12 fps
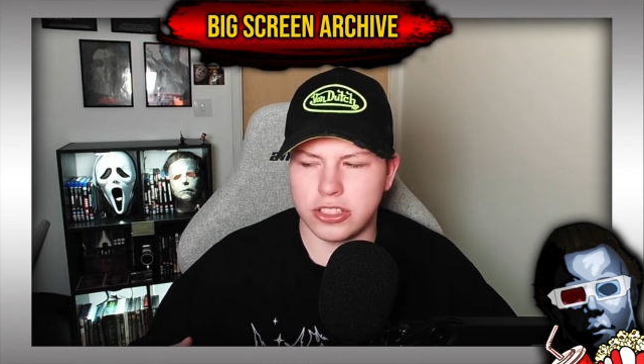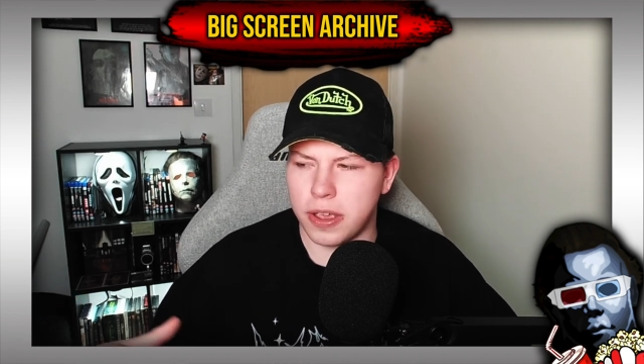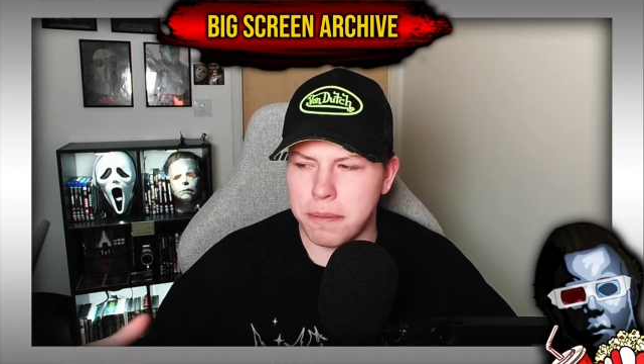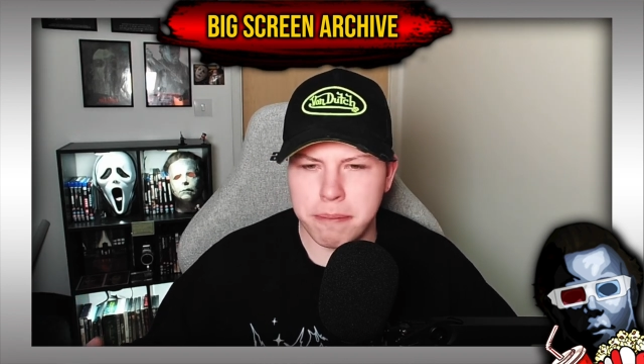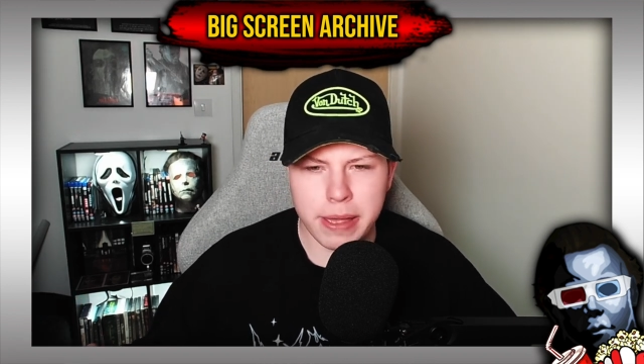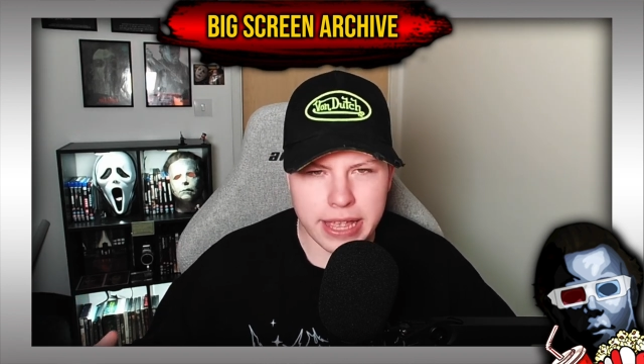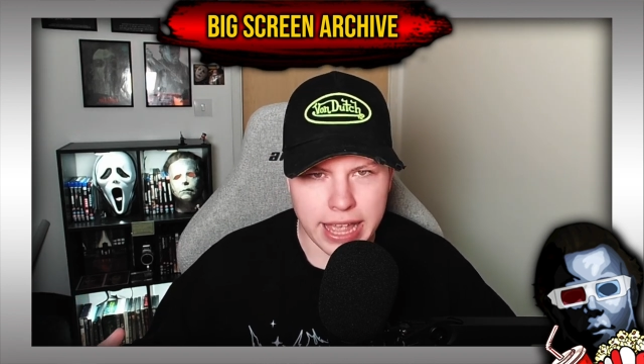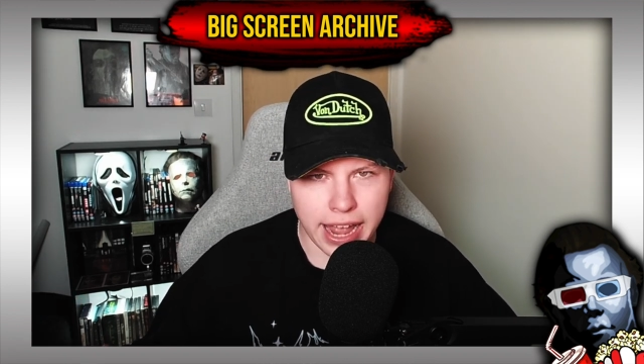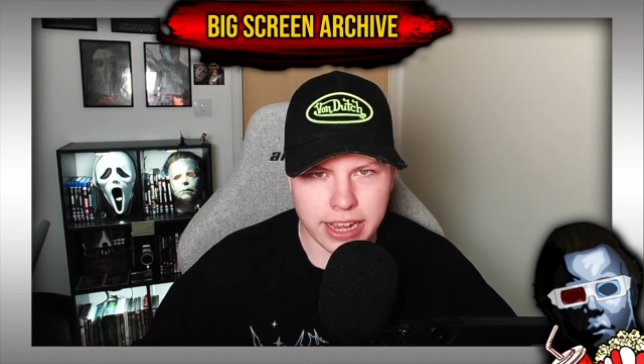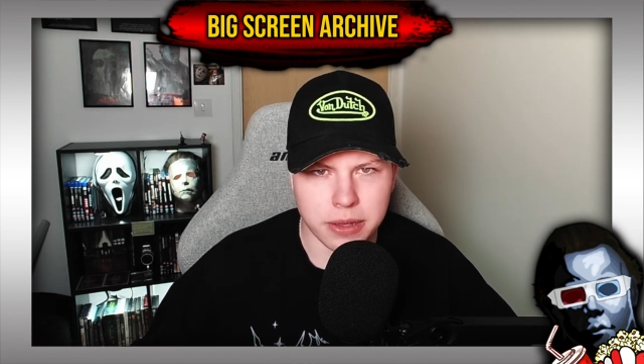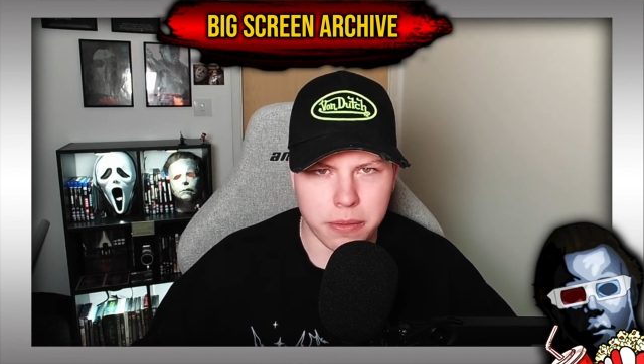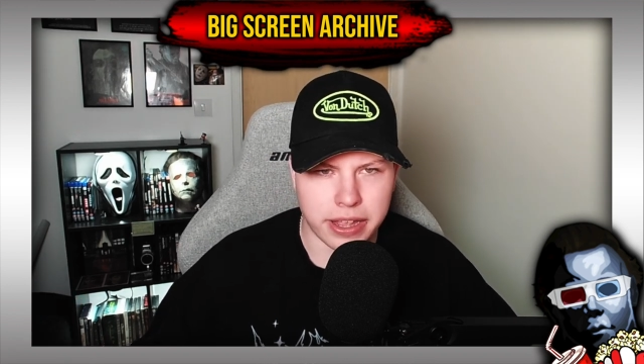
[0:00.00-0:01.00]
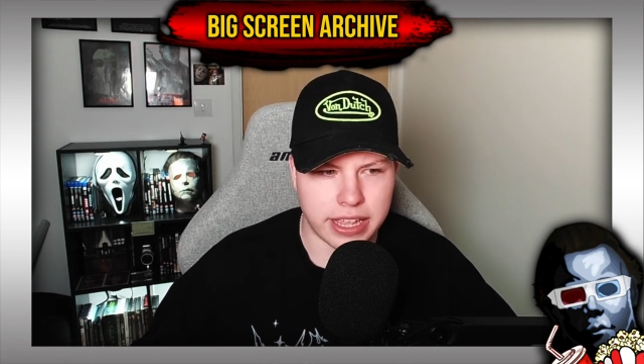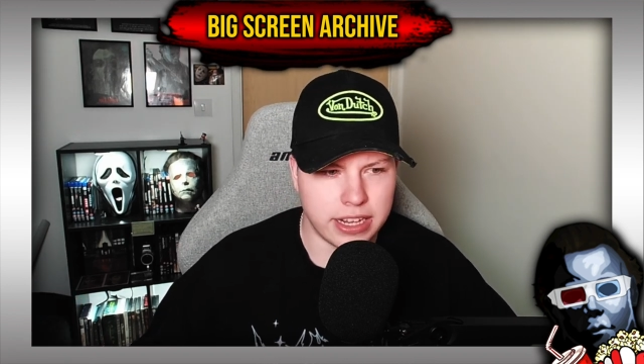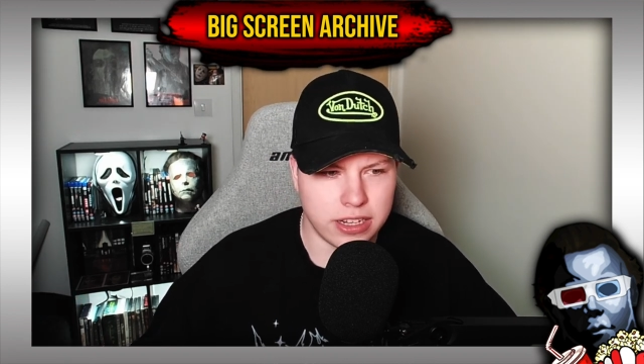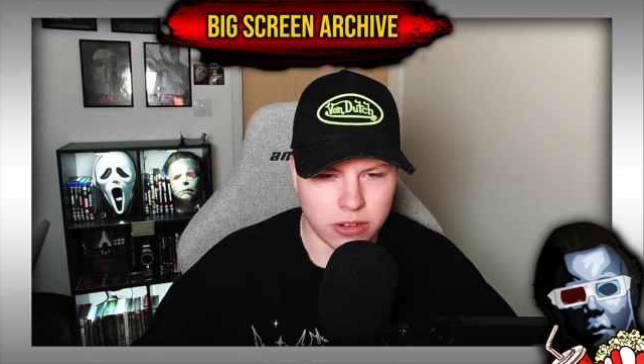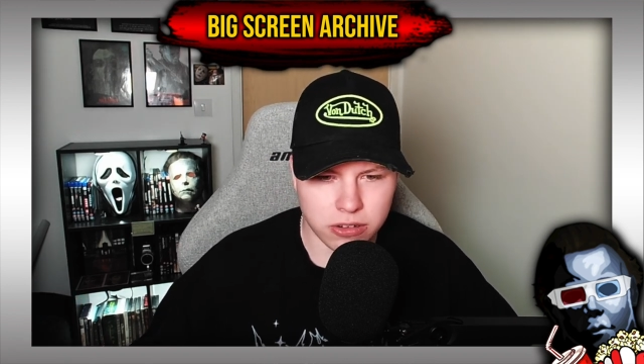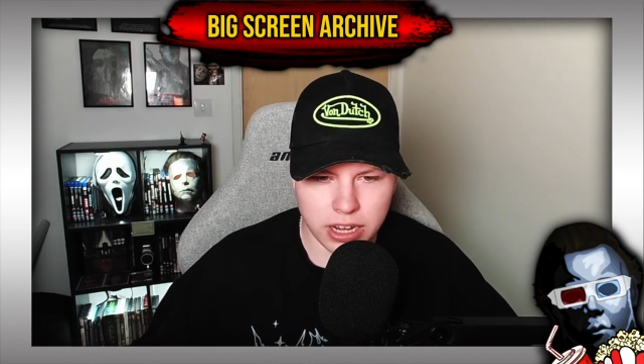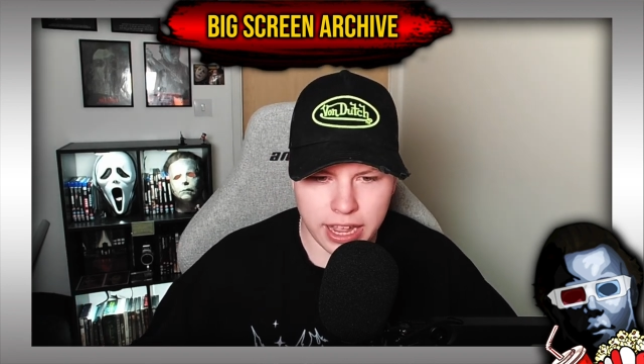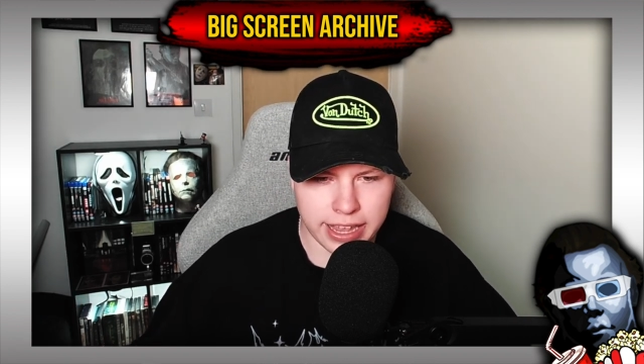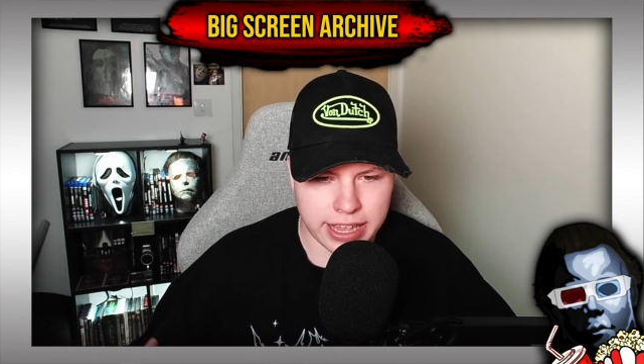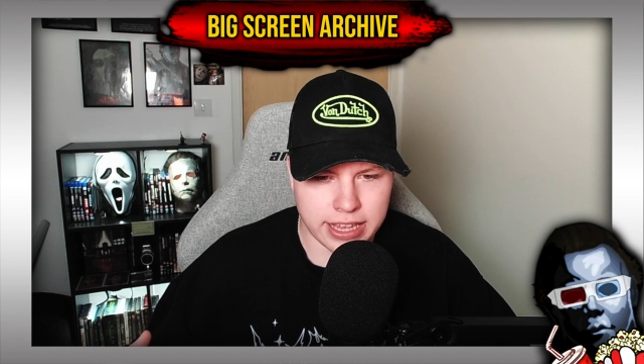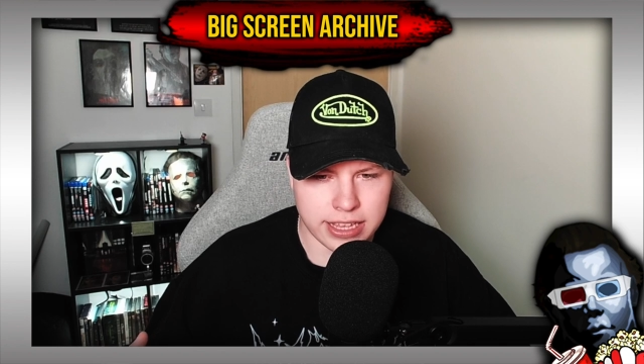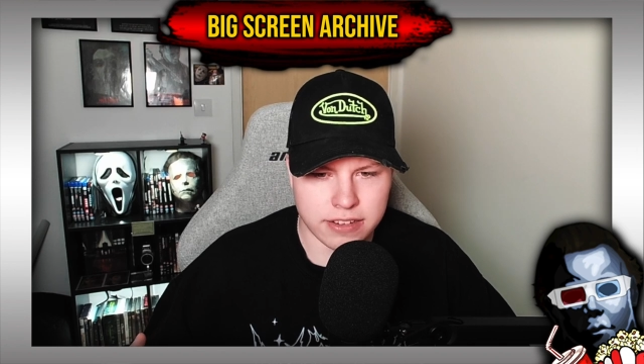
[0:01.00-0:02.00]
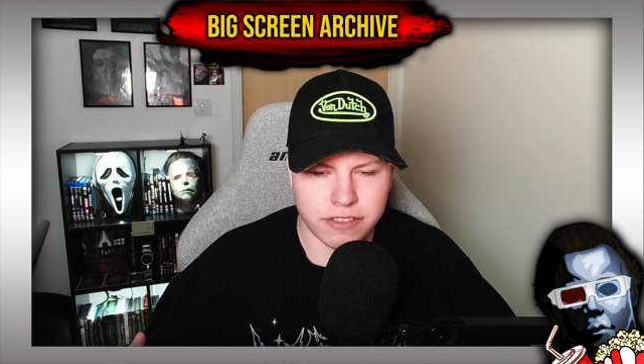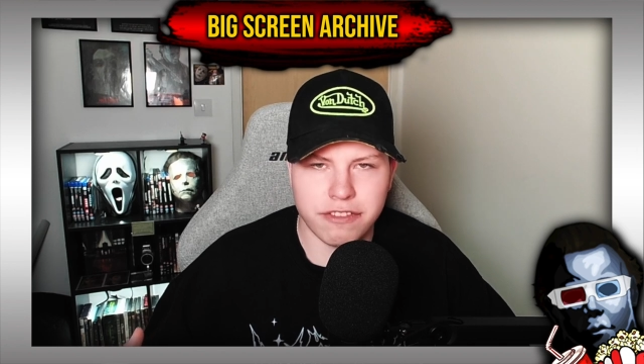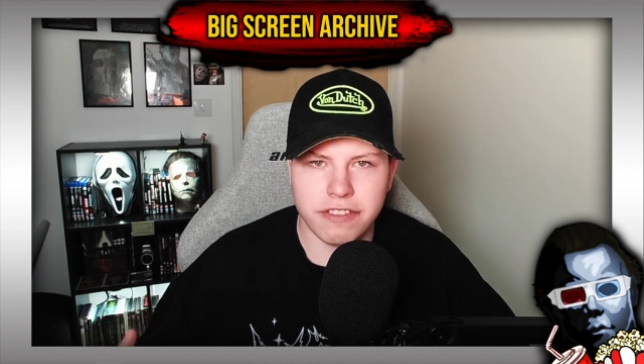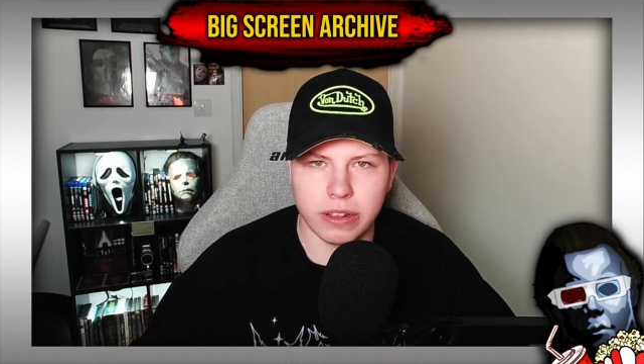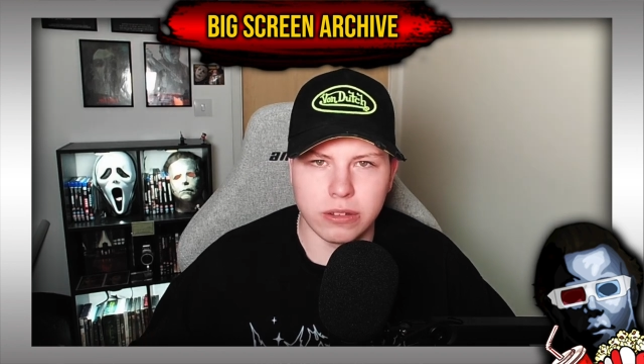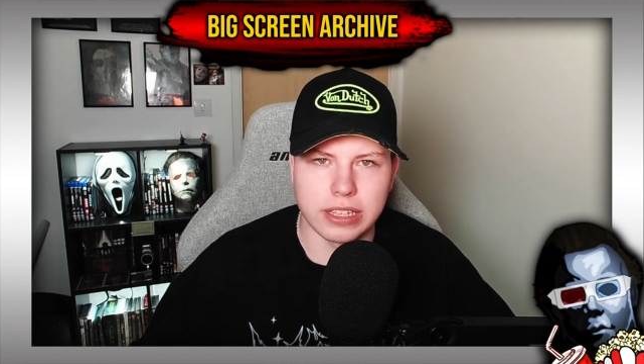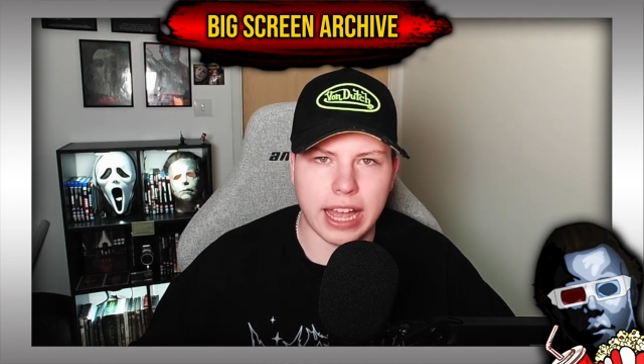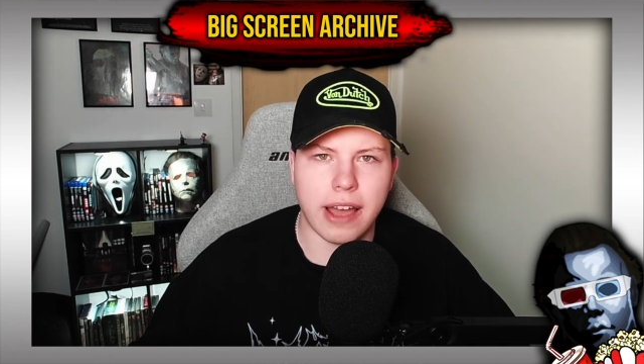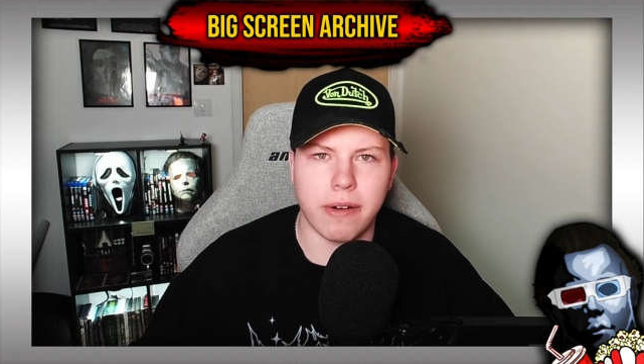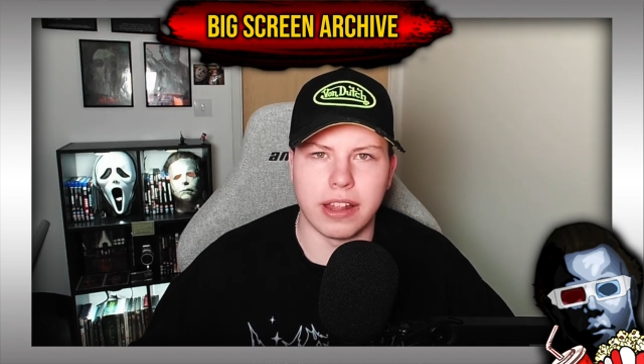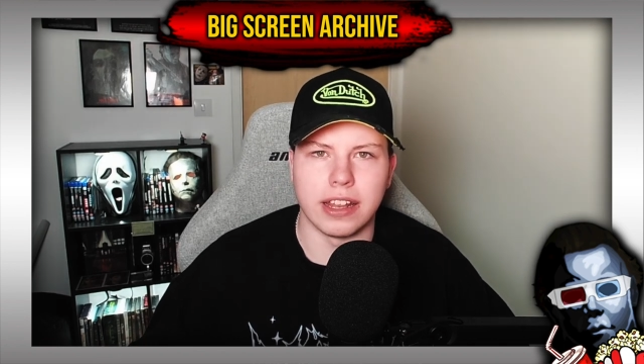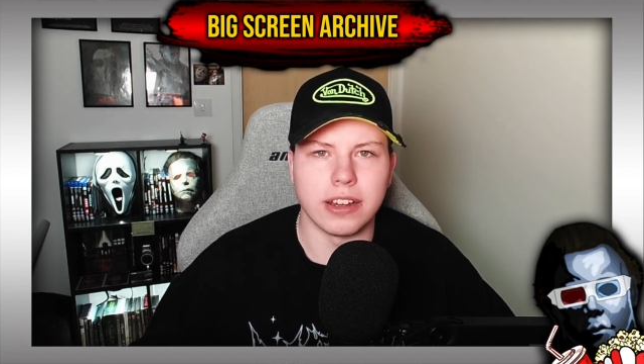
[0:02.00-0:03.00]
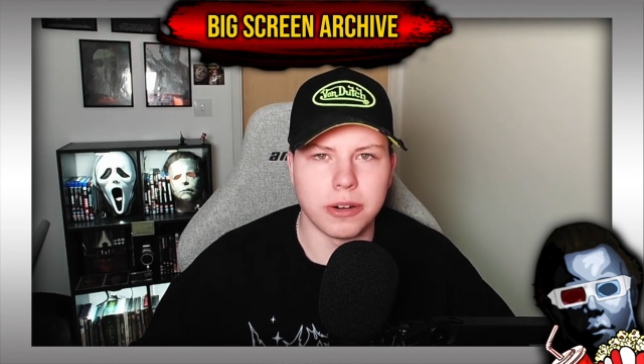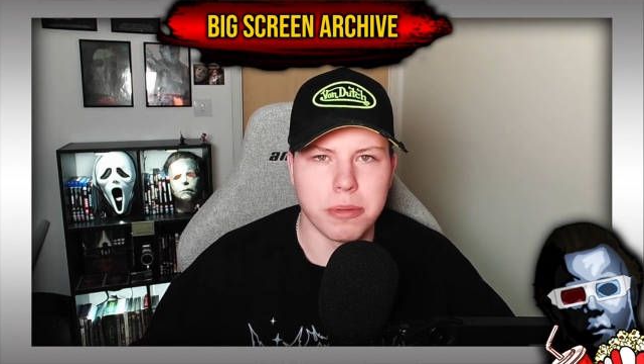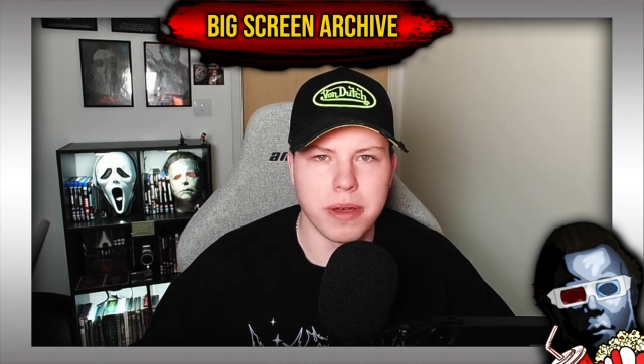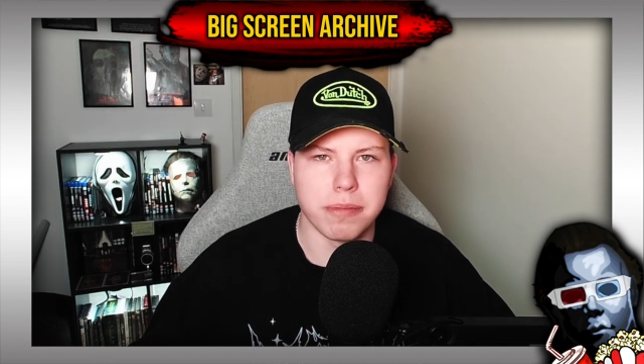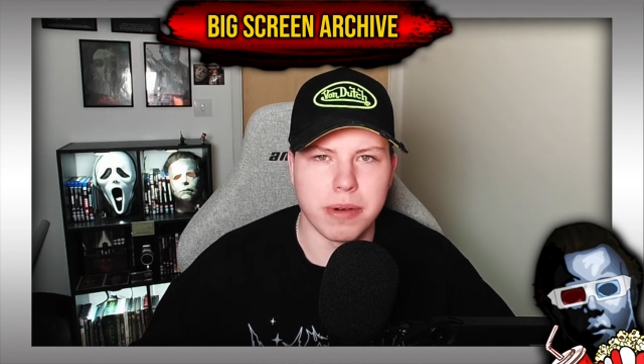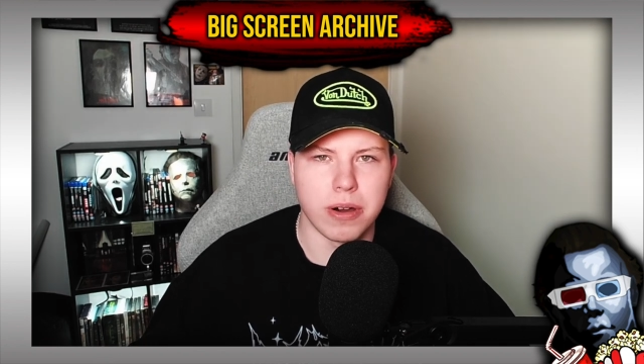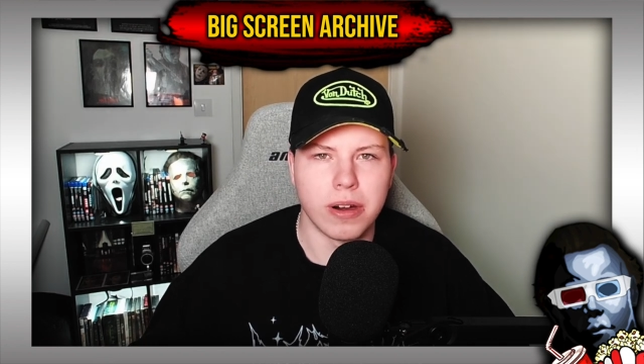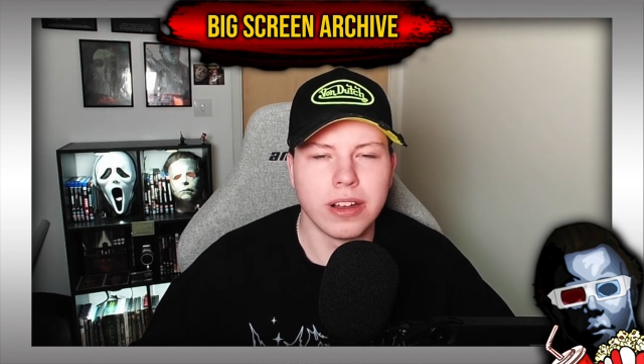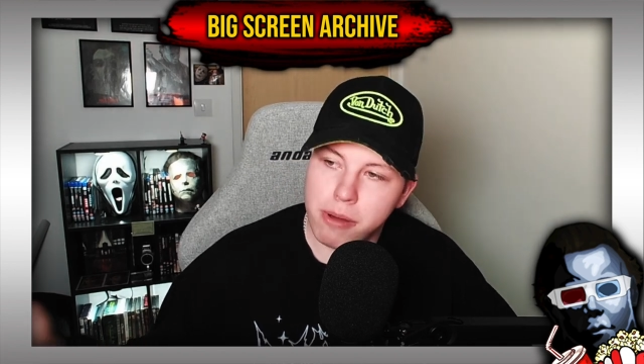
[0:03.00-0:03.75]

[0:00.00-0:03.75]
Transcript: To me, anyway, he looked like he had filled out a little bit more.